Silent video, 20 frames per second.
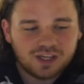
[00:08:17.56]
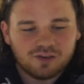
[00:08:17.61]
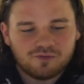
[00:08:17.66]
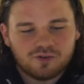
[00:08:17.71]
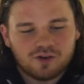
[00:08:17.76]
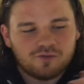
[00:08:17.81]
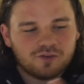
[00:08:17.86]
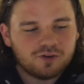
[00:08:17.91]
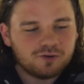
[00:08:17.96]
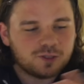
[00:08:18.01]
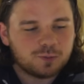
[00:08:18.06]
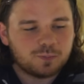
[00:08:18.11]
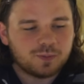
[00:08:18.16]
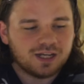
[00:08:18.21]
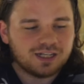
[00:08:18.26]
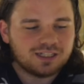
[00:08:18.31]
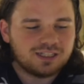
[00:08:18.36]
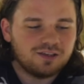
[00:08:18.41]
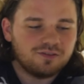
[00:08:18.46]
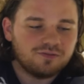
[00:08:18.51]
easily
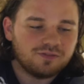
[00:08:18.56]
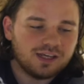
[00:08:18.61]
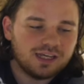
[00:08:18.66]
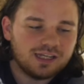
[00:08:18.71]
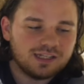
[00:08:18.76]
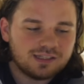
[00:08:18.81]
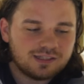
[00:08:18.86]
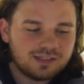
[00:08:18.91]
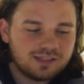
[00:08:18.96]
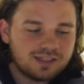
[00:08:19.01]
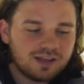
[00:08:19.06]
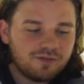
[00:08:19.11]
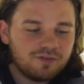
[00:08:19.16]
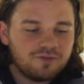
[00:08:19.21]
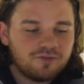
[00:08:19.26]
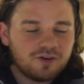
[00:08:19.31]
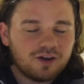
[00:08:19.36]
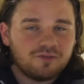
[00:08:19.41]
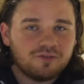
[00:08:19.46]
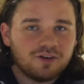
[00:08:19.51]
comparable with flagship
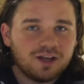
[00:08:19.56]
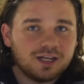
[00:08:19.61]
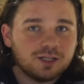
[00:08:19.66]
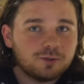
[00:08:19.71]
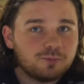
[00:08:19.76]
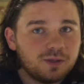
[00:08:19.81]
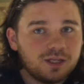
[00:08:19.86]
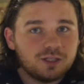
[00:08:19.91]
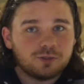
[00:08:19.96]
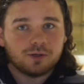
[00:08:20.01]
model sticks from all of the